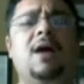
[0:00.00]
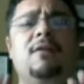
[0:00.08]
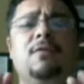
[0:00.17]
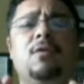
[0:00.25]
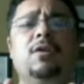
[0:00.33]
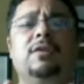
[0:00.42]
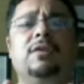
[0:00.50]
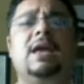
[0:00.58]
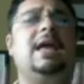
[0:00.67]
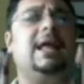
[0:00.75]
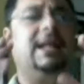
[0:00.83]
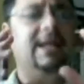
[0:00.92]
Of course,
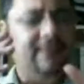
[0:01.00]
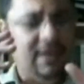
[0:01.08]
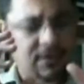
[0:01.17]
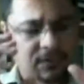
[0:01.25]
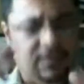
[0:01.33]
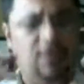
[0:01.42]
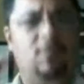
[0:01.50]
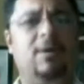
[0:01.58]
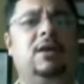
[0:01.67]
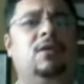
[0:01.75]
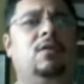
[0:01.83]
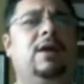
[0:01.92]
let's say you still want
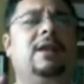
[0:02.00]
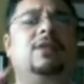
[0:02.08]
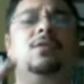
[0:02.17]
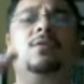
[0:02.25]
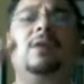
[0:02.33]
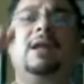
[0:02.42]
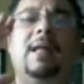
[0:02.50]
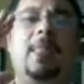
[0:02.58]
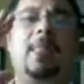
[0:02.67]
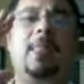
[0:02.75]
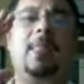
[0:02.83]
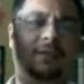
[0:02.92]
to go ahead and do it
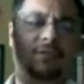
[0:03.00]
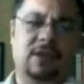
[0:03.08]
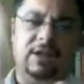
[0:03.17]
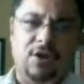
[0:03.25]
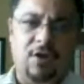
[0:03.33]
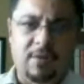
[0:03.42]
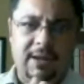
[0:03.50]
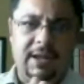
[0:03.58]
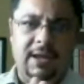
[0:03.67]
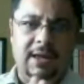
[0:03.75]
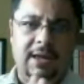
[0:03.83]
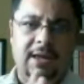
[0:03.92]
because you're
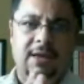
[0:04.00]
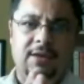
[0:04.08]
determined,